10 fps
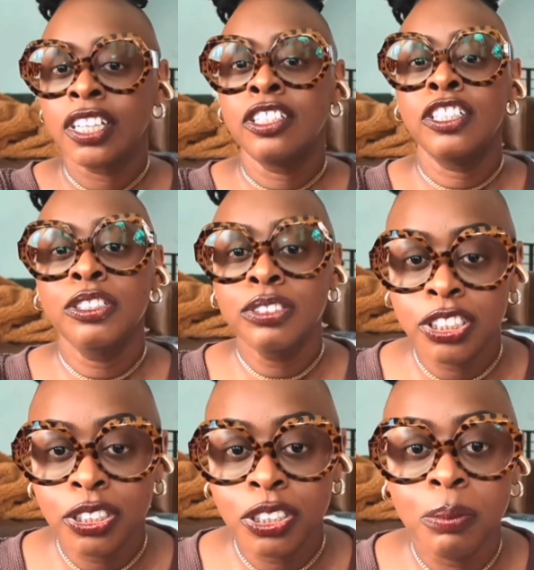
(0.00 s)

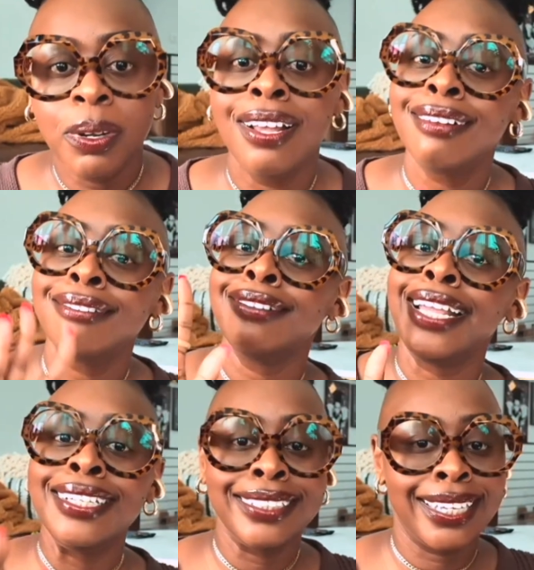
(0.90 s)
YouTube,
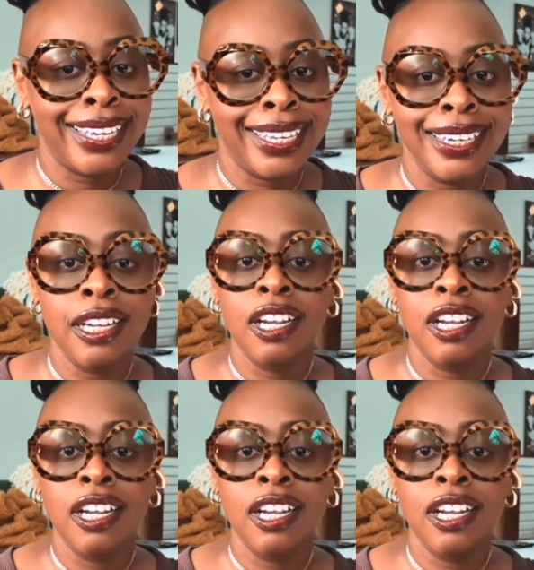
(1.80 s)
LinkedIn.